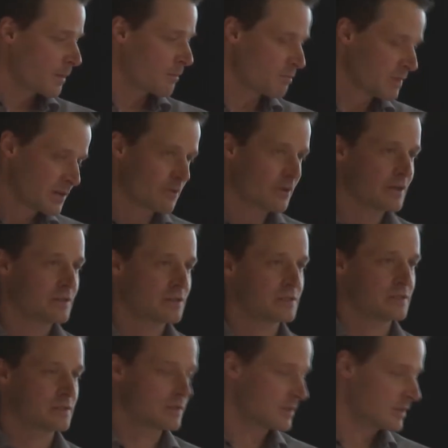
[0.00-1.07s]

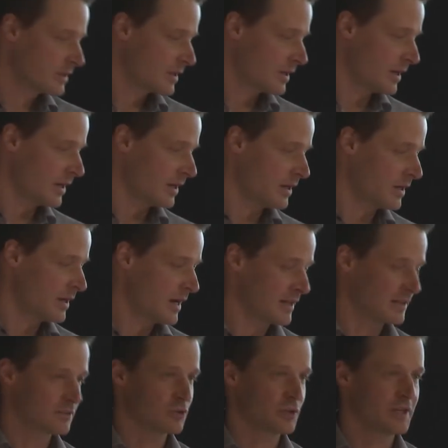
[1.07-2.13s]
minerals
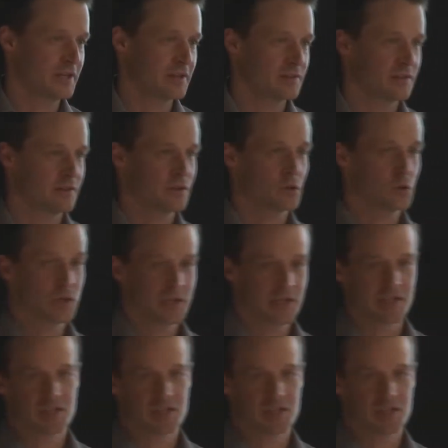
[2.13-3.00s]
are traded in